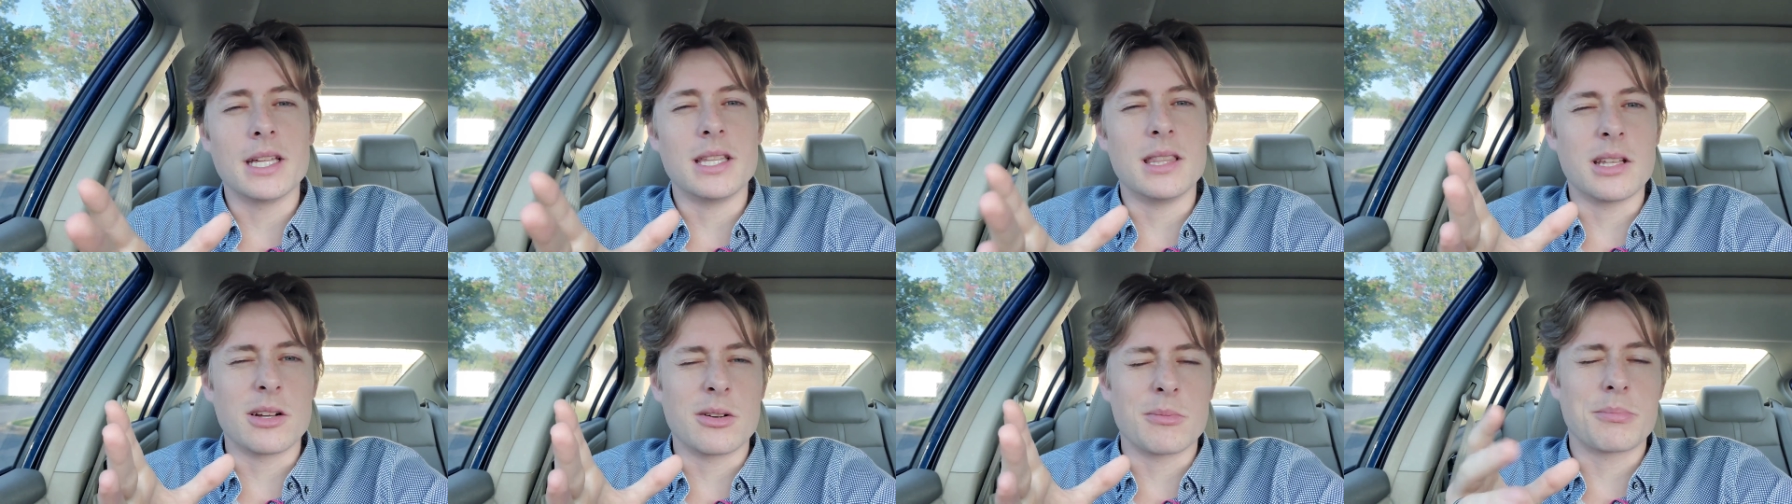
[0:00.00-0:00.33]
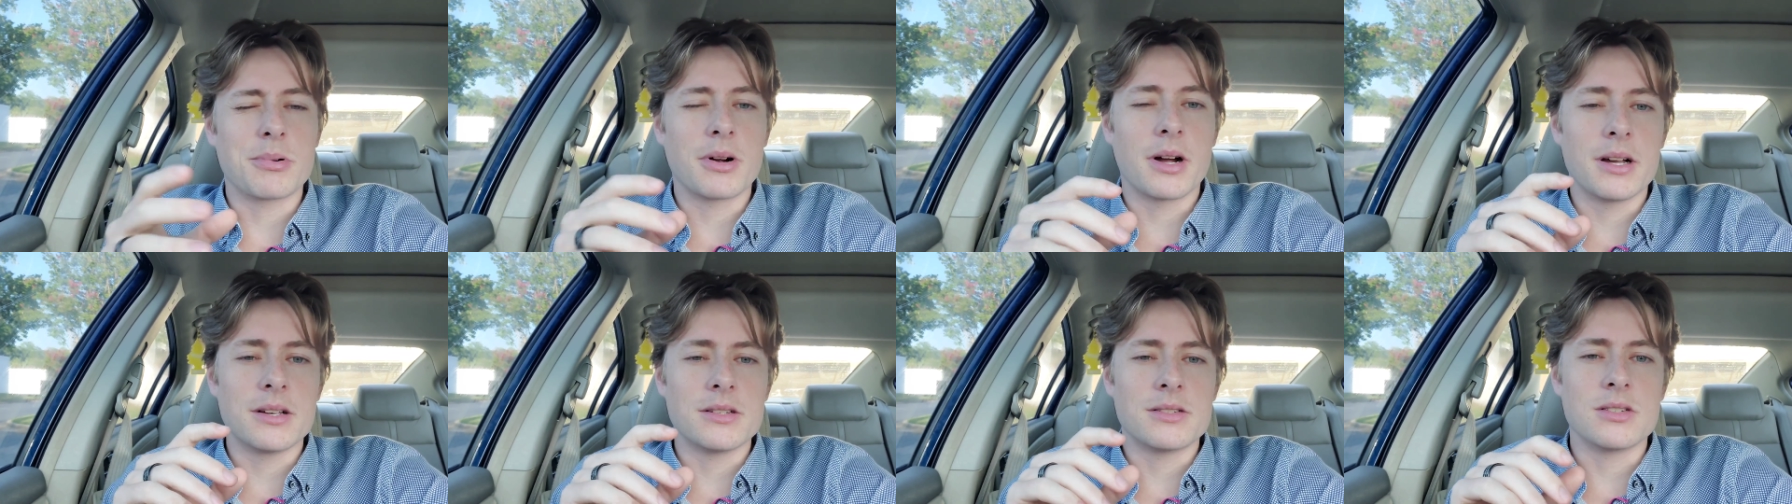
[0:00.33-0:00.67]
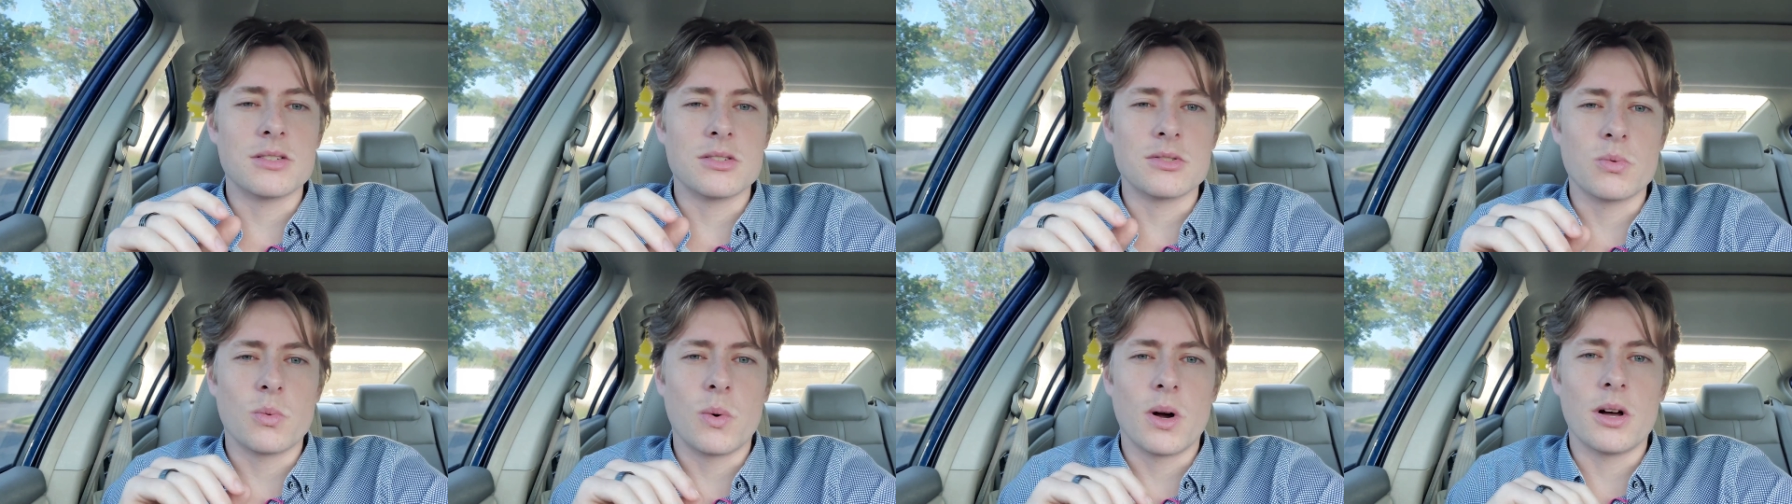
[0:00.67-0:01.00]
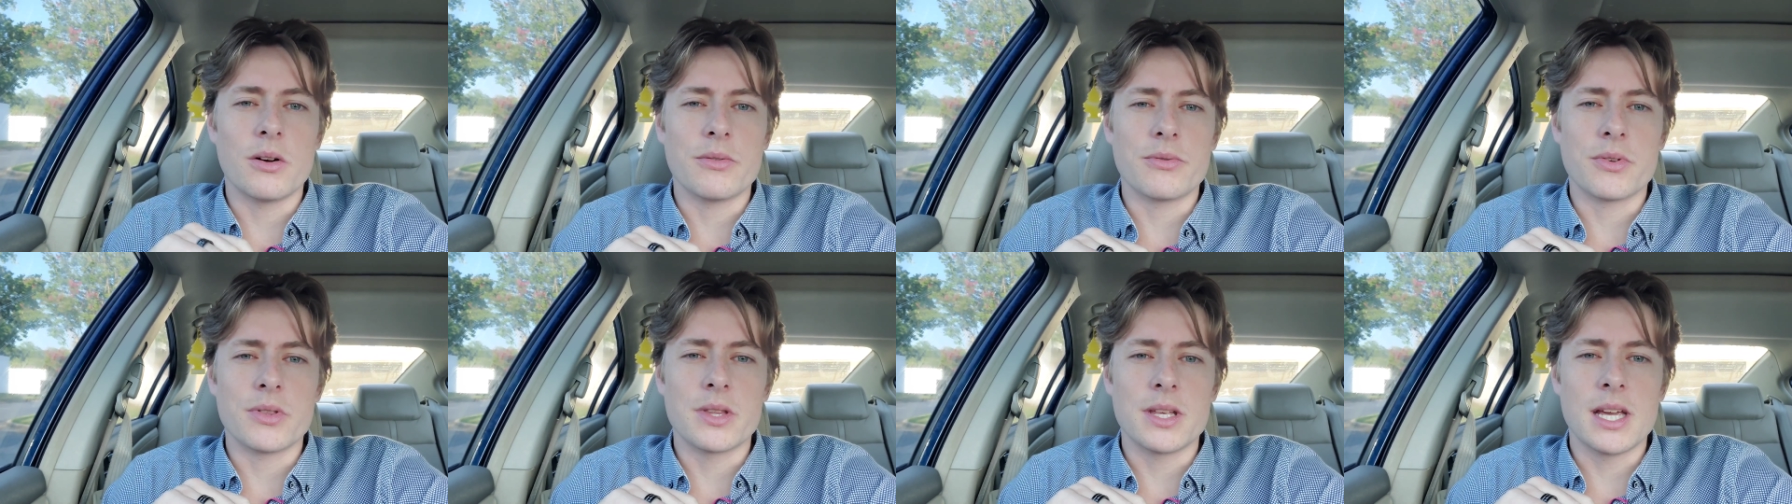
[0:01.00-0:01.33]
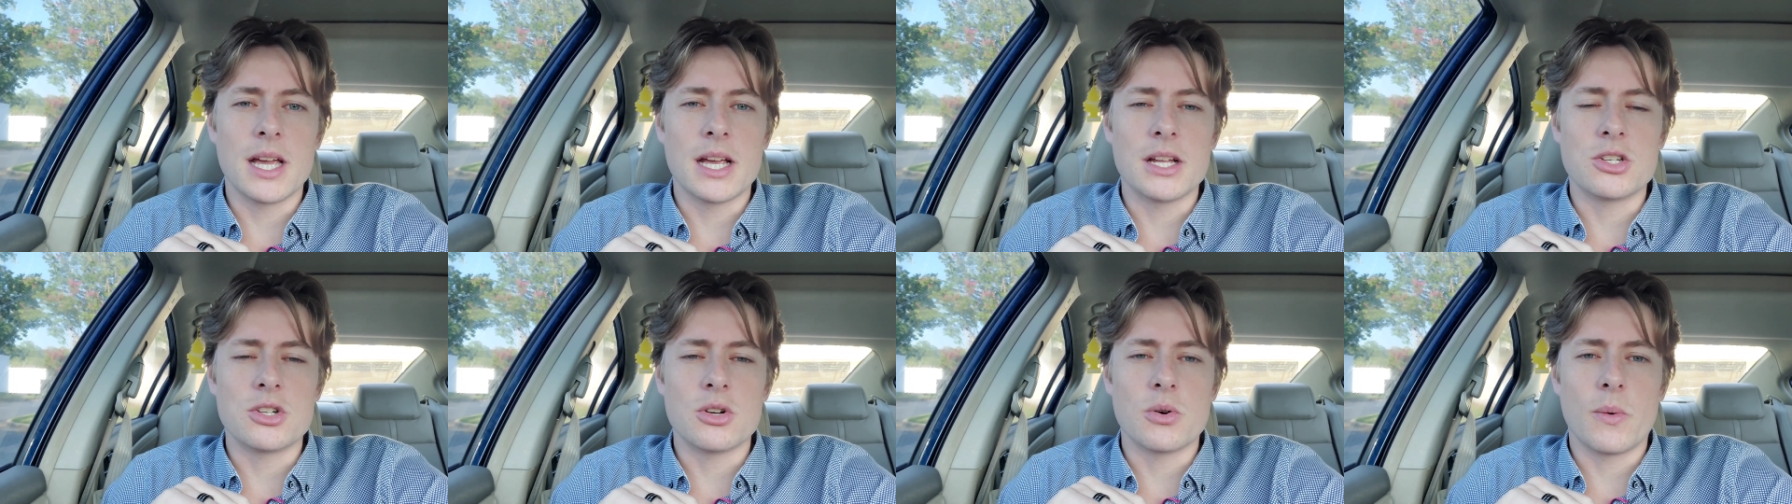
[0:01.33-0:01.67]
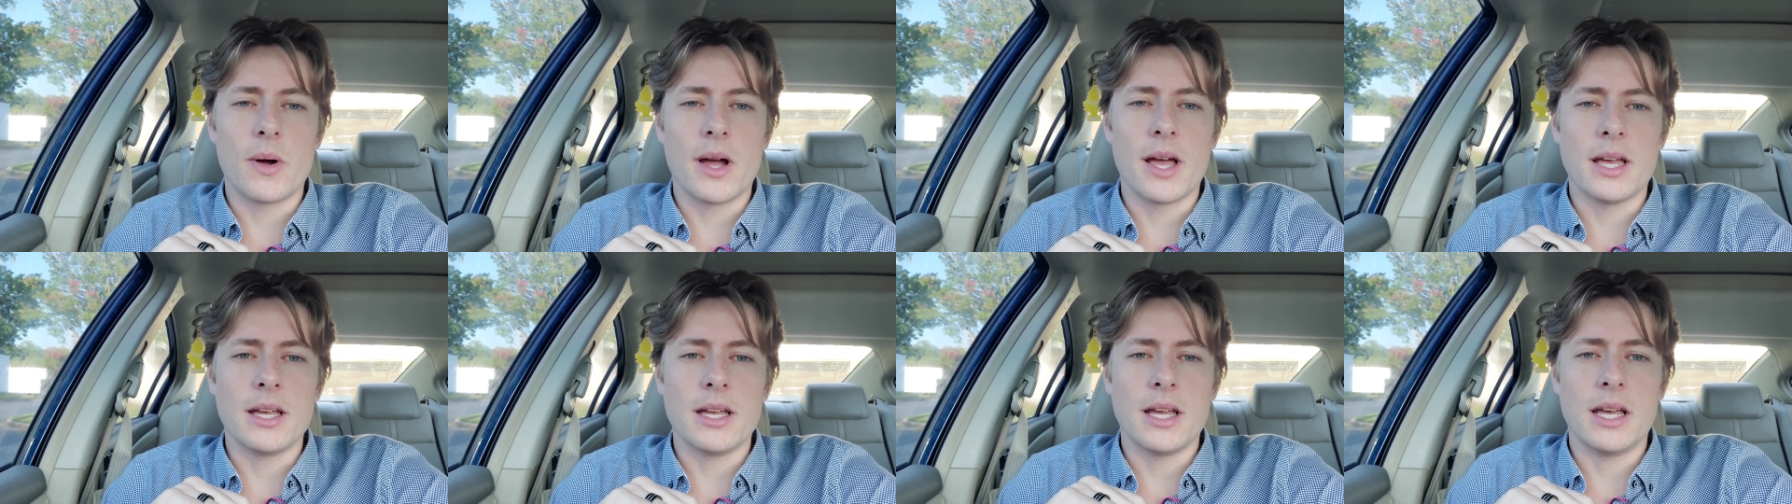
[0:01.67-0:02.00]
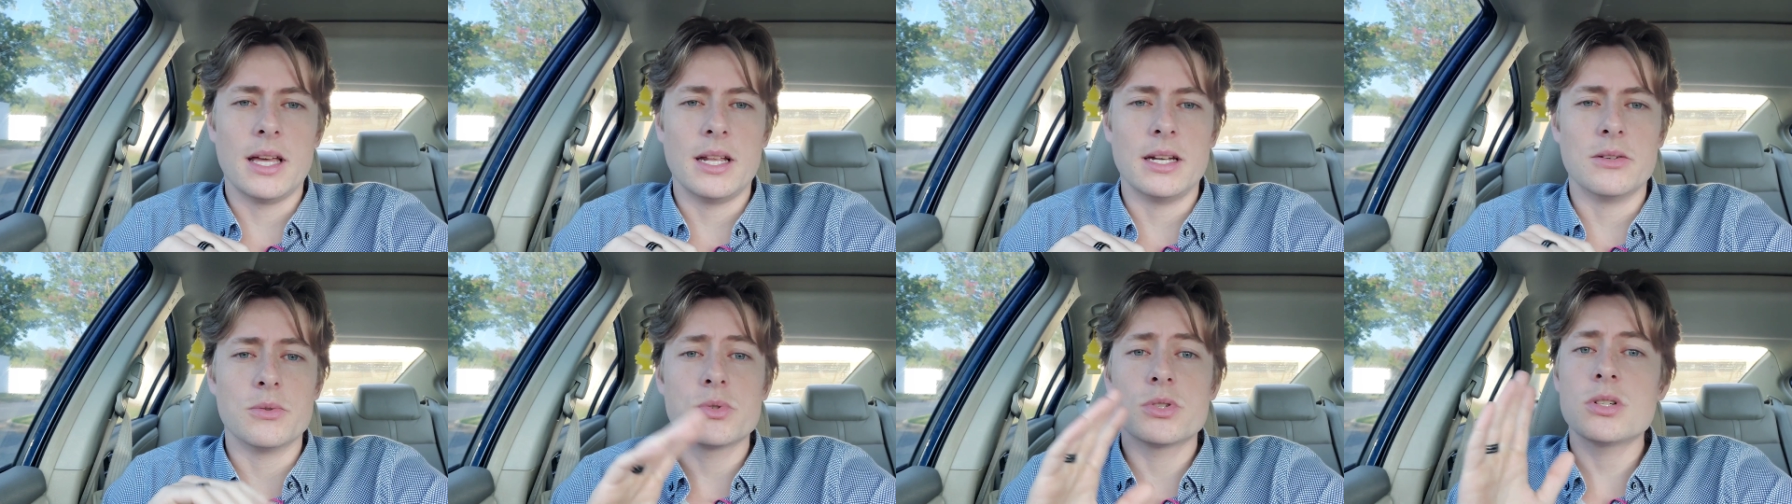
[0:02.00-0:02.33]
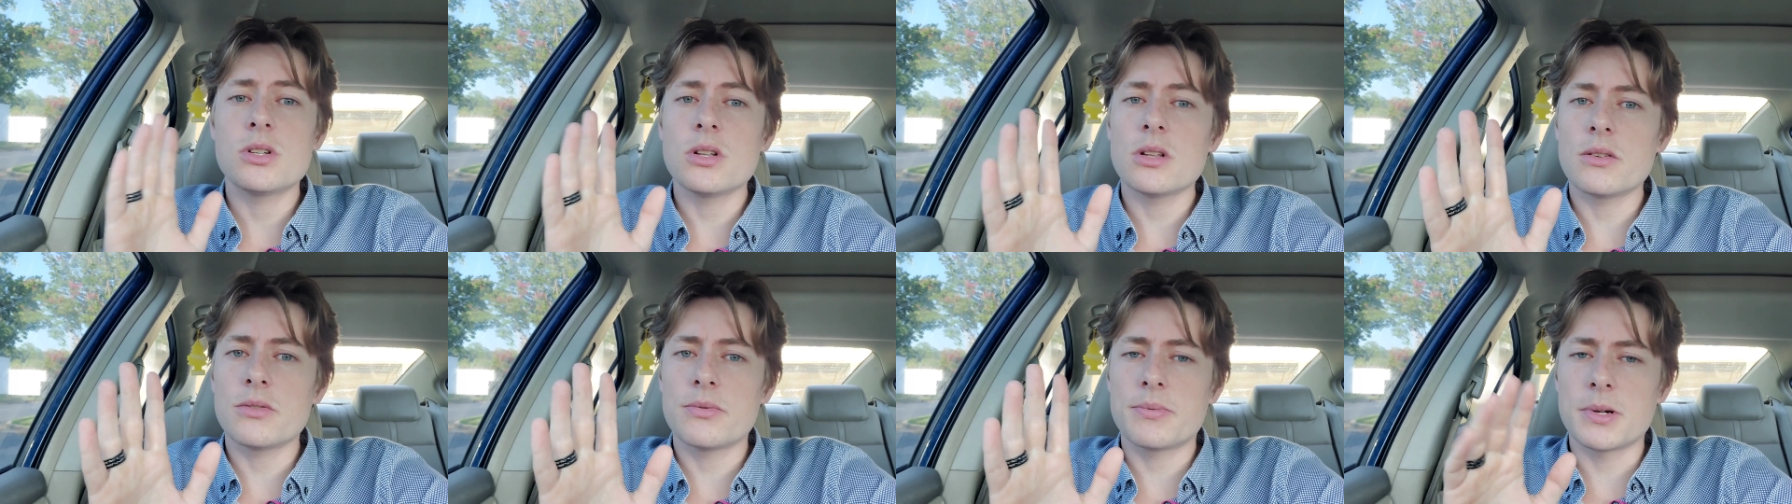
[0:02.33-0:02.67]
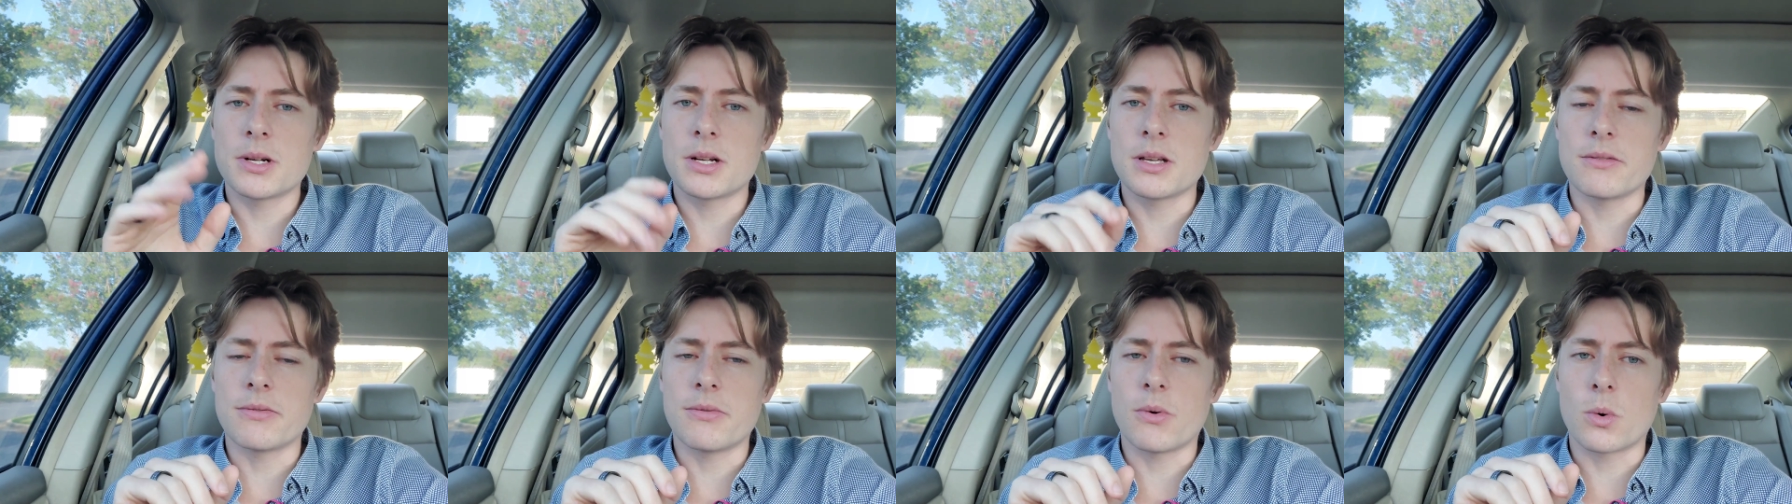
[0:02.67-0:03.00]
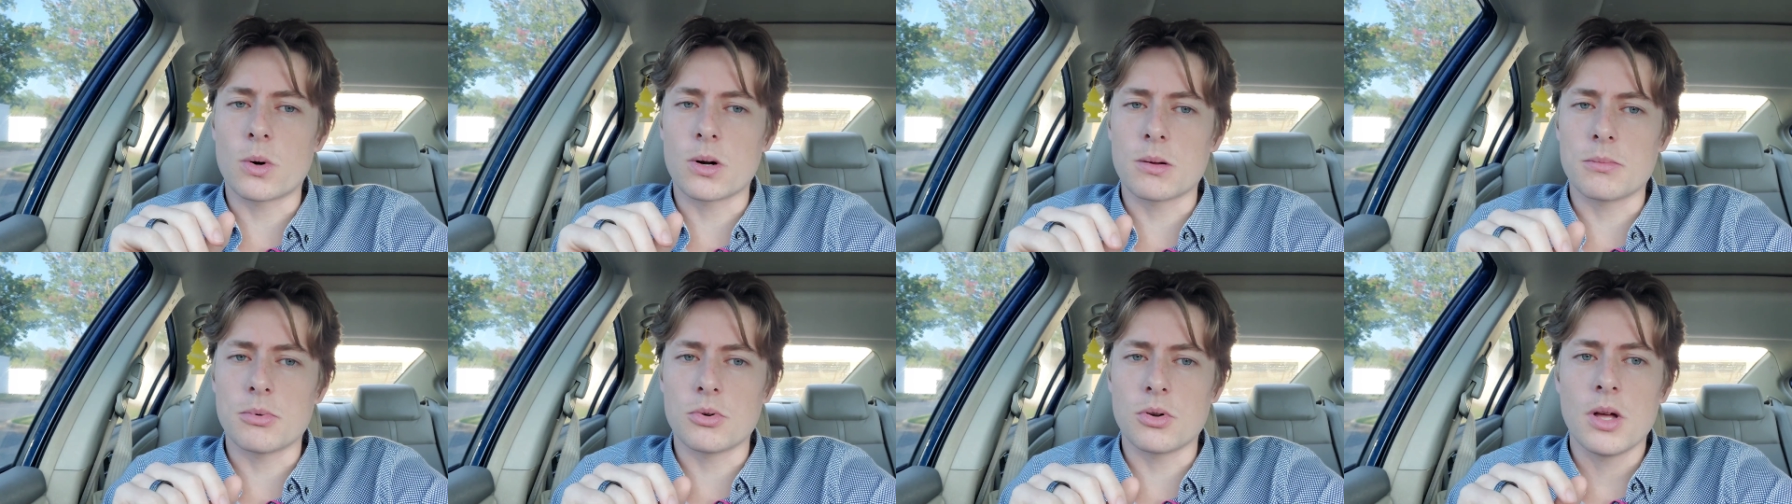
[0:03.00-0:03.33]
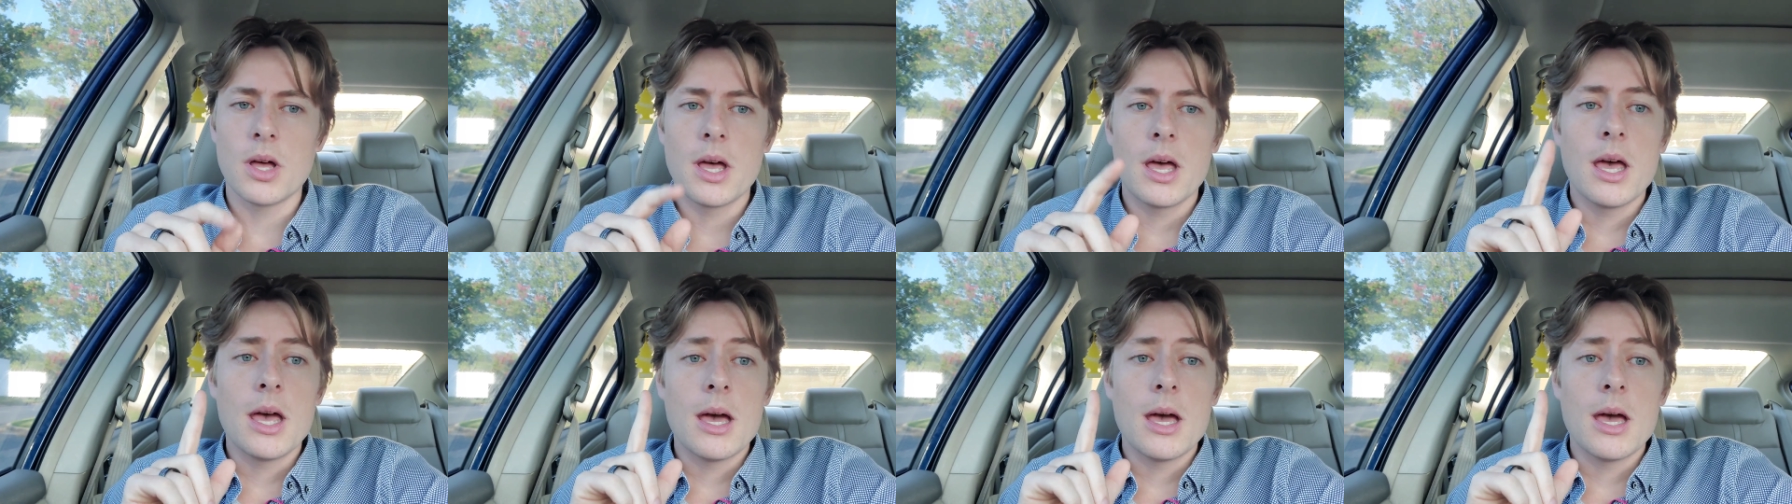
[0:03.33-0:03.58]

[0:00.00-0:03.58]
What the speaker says: in their price as well for the HOA, and it was still pretty affordable.